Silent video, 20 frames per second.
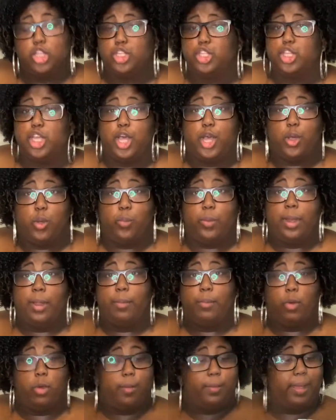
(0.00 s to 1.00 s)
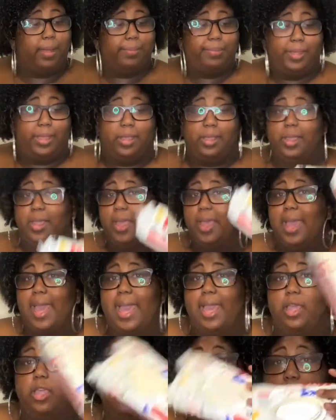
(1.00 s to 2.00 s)
So when I'm on my period,
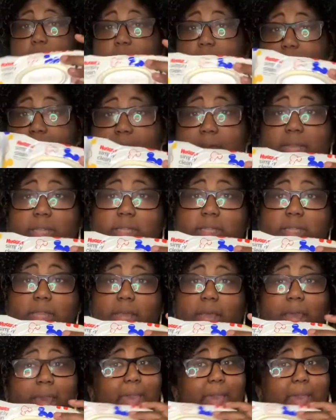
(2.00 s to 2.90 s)
I use this.